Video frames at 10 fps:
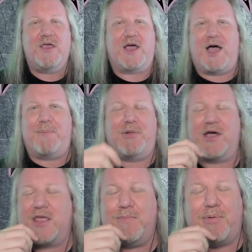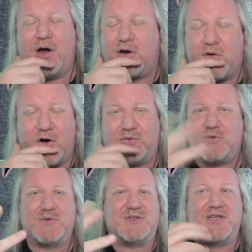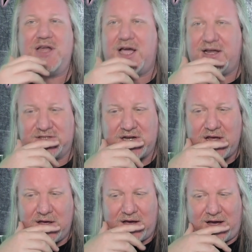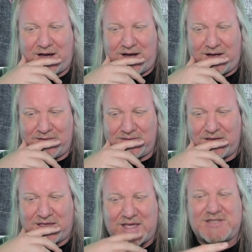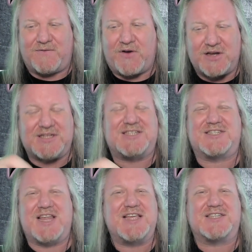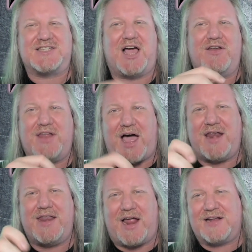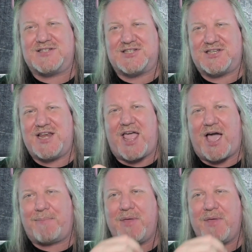plucking bar chords, which was nice. Gets a very distinct sound, not a snap